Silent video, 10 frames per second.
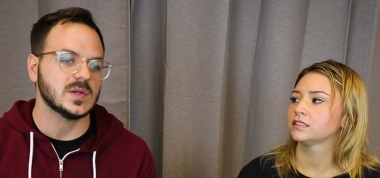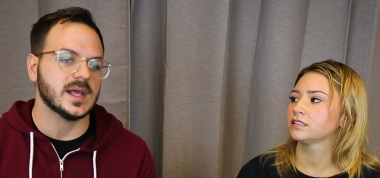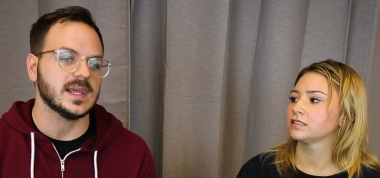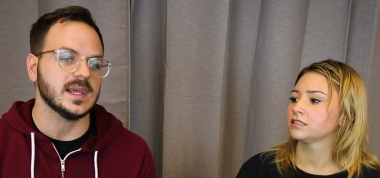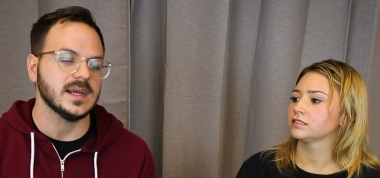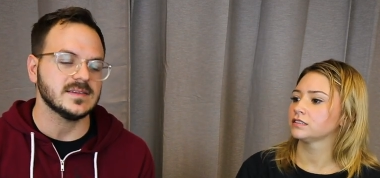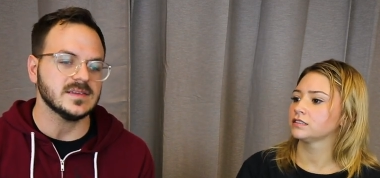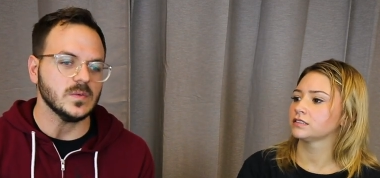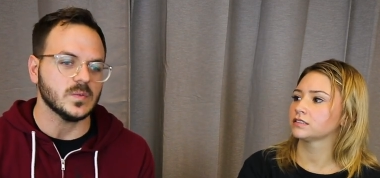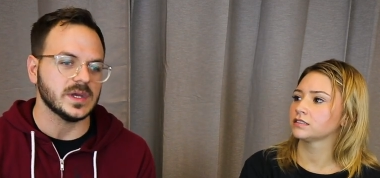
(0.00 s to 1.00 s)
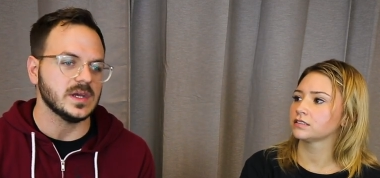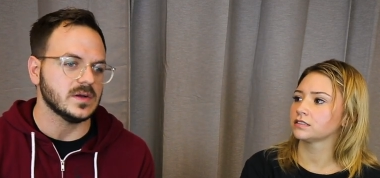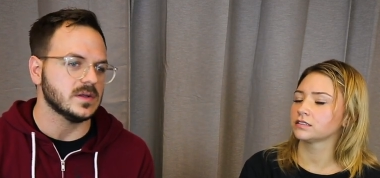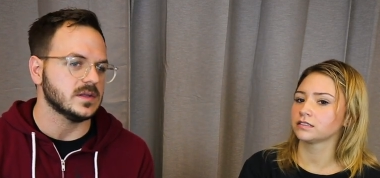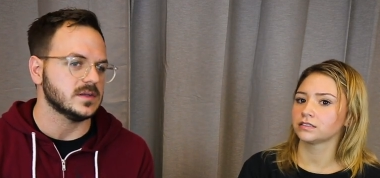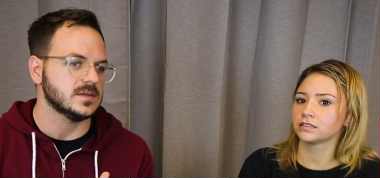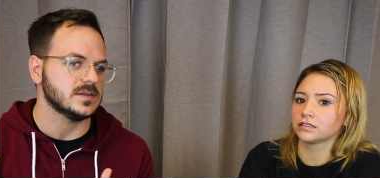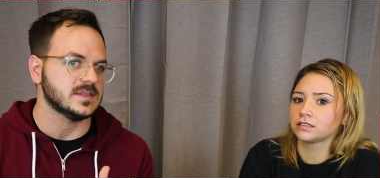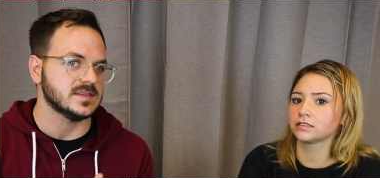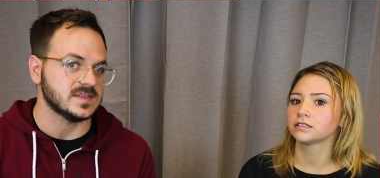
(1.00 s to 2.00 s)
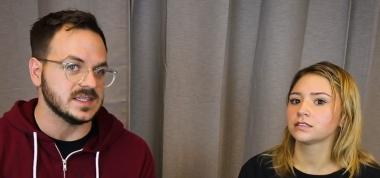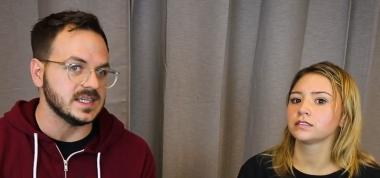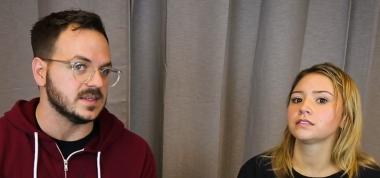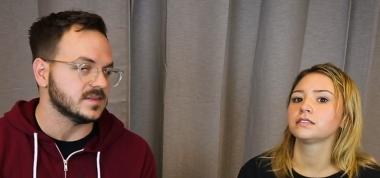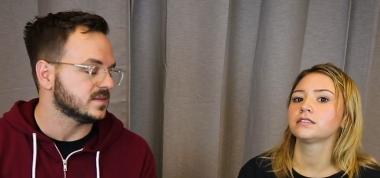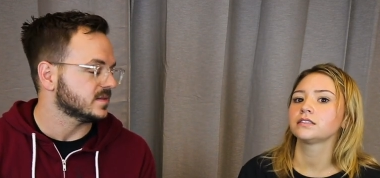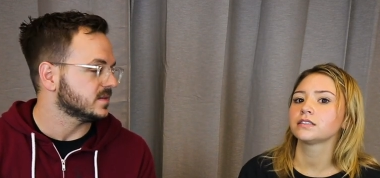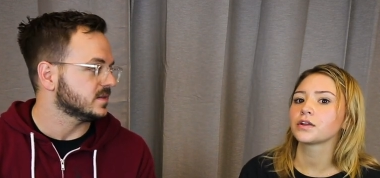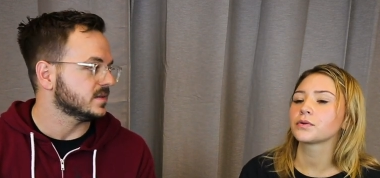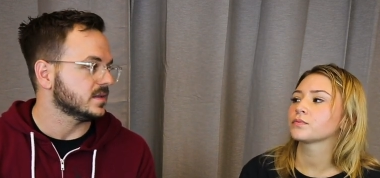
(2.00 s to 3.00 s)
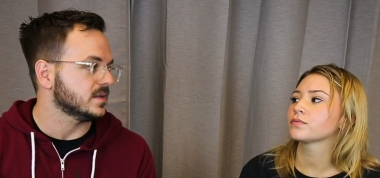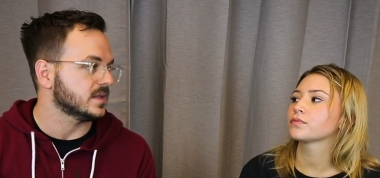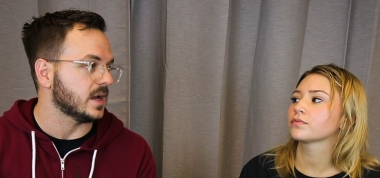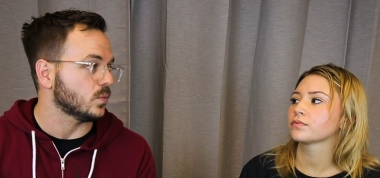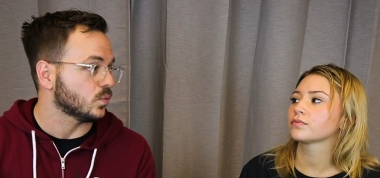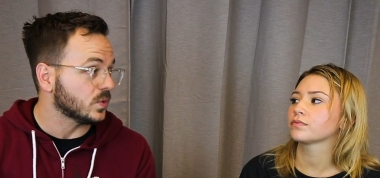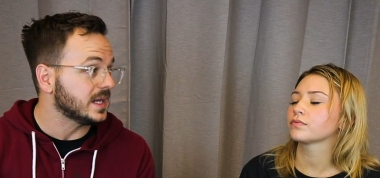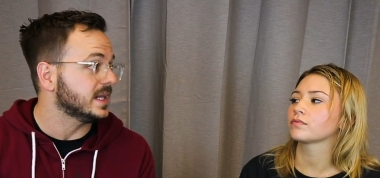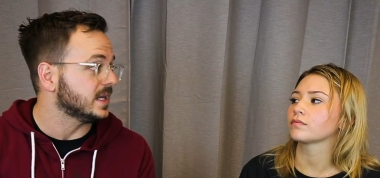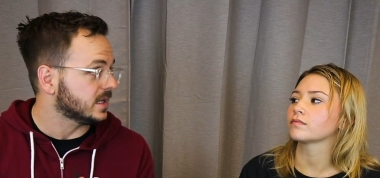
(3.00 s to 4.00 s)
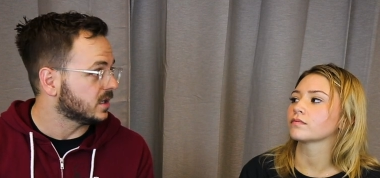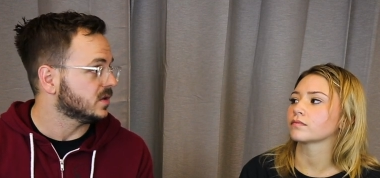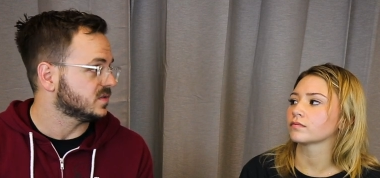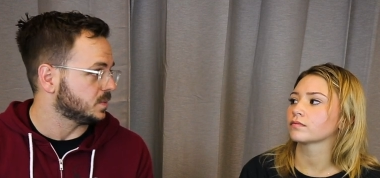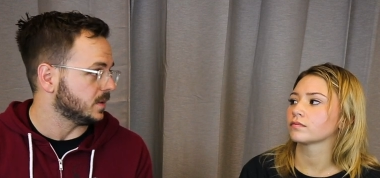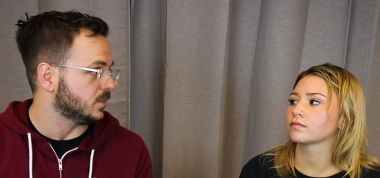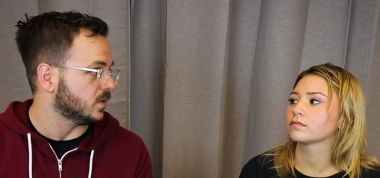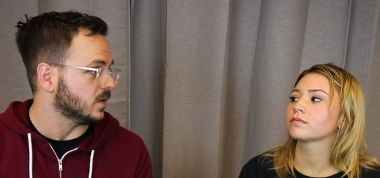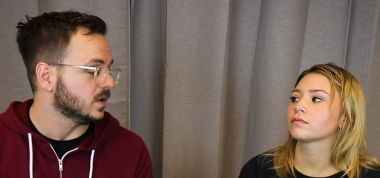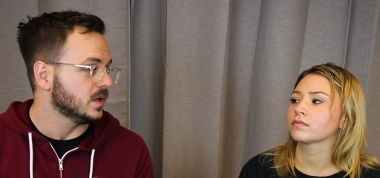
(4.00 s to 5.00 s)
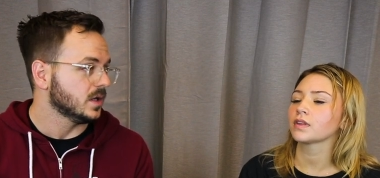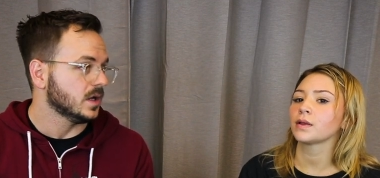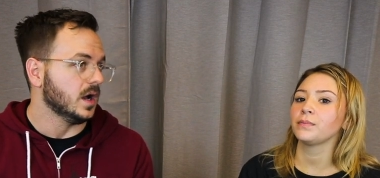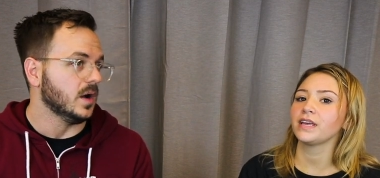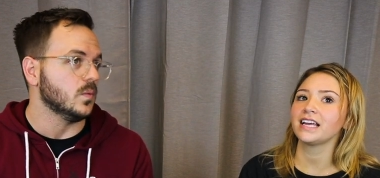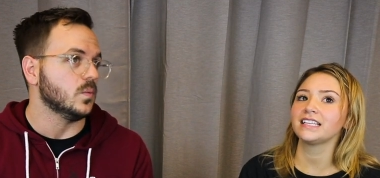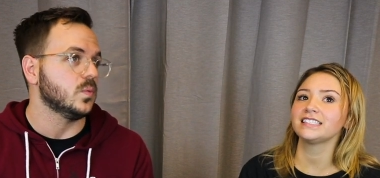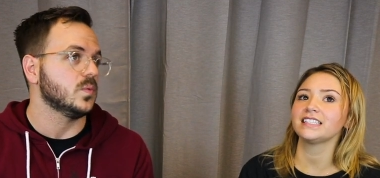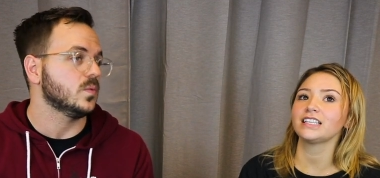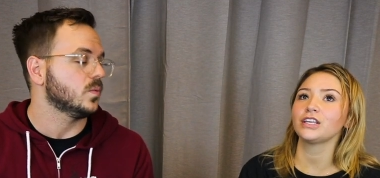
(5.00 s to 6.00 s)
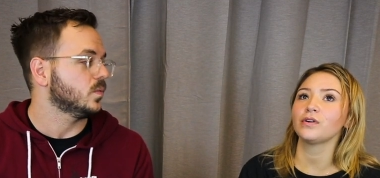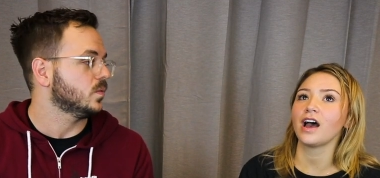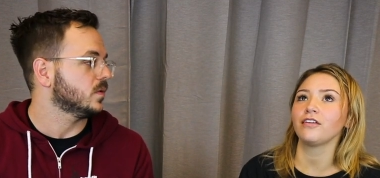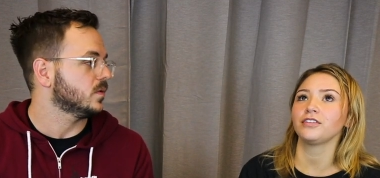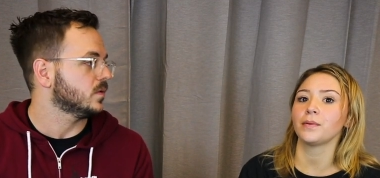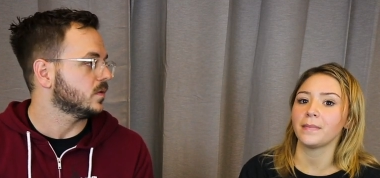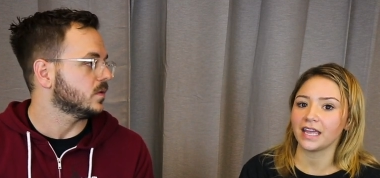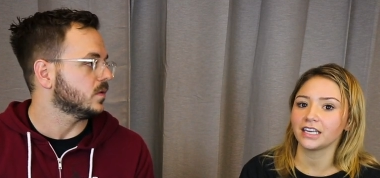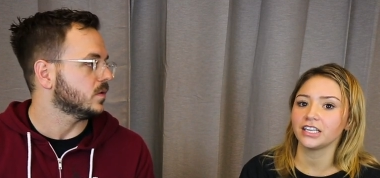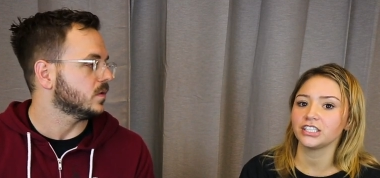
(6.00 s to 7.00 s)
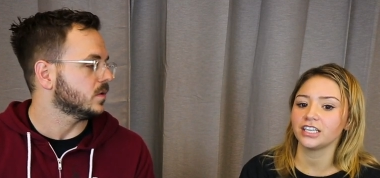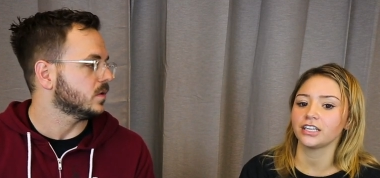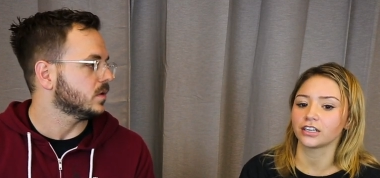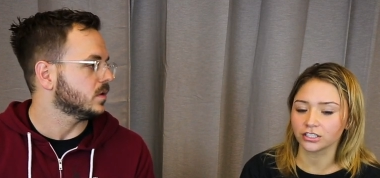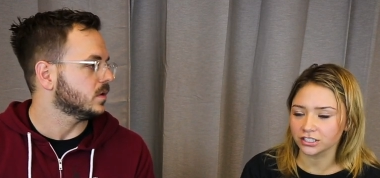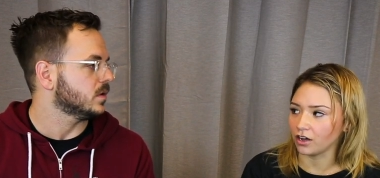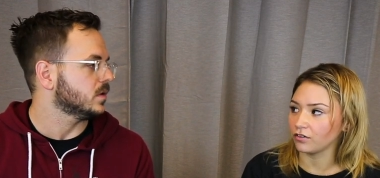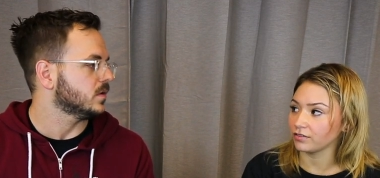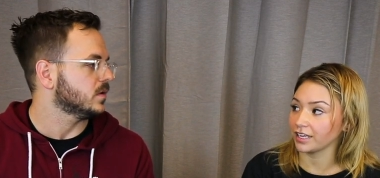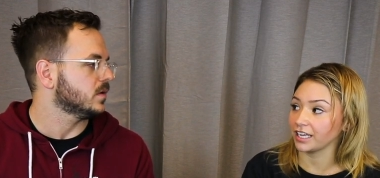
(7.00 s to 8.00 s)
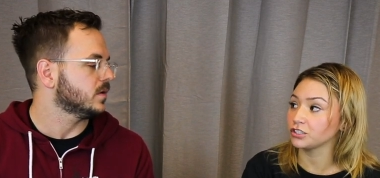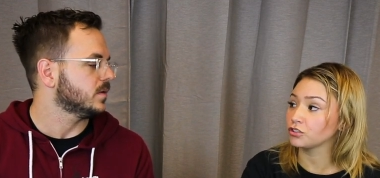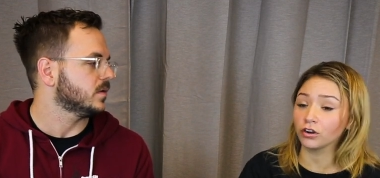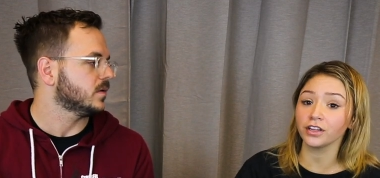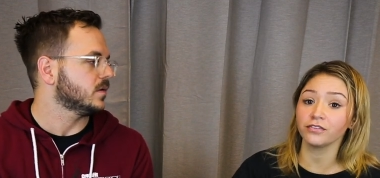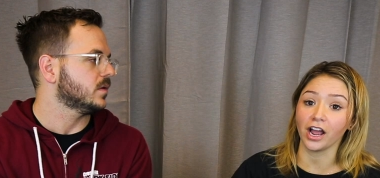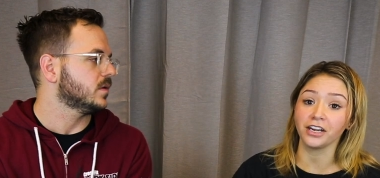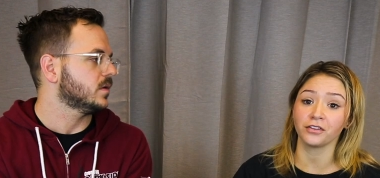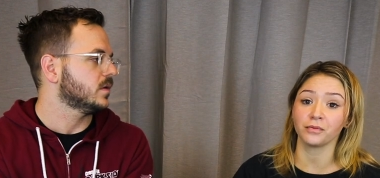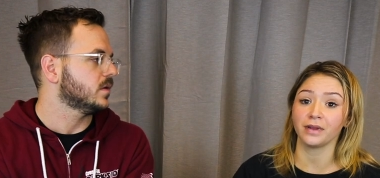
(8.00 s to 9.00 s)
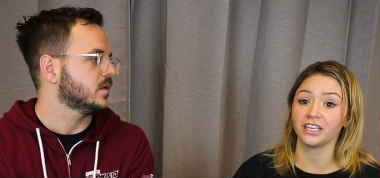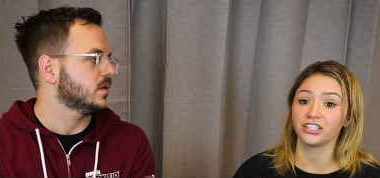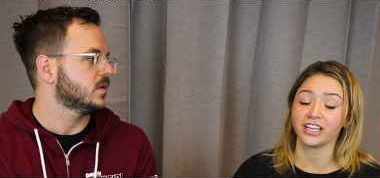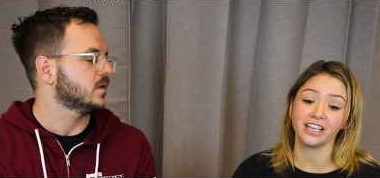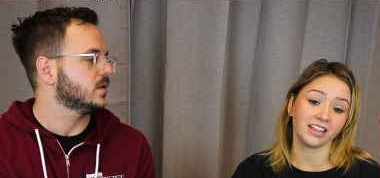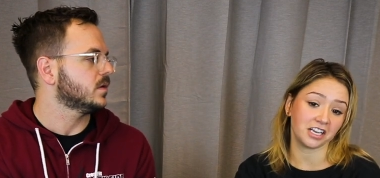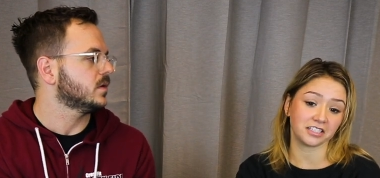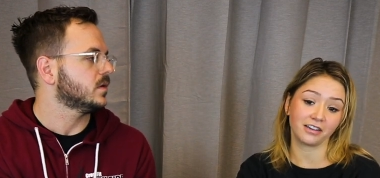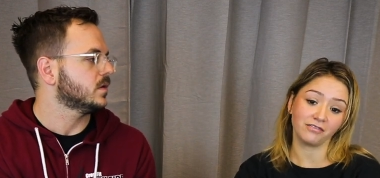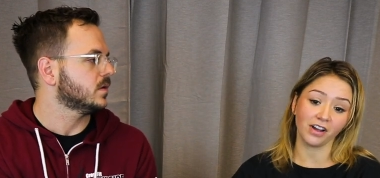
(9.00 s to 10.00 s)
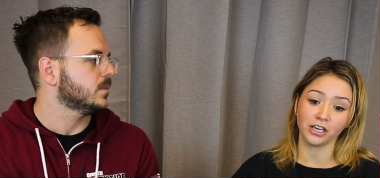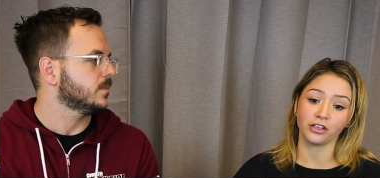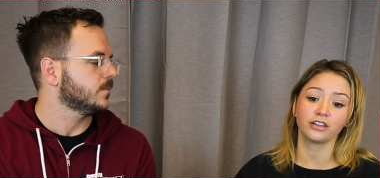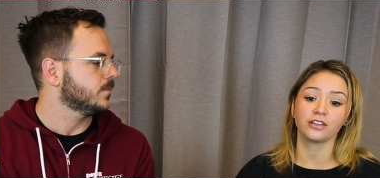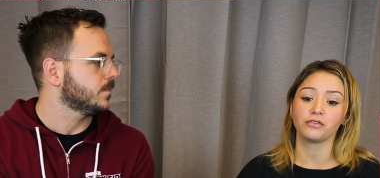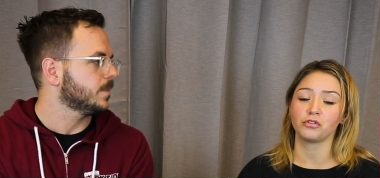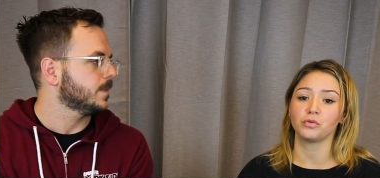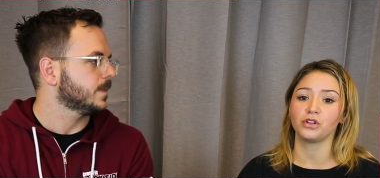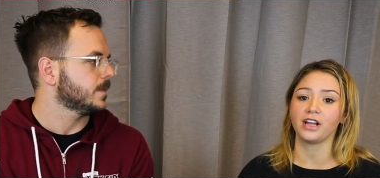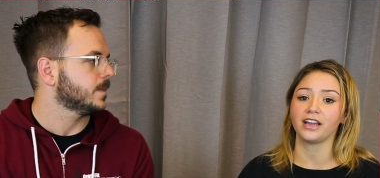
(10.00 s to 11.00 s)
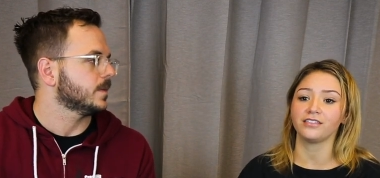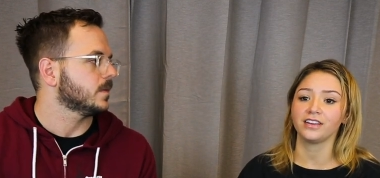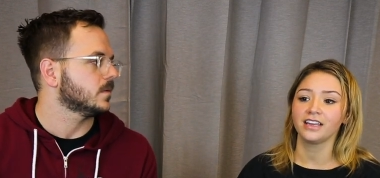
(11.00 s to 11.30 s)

Speaker 1: like it's a real disease that really kills people. Because
Speaker 2: you have to manage it yourself. Like it's totally fine if you're managing it, then it's like fine, you can live a normal life.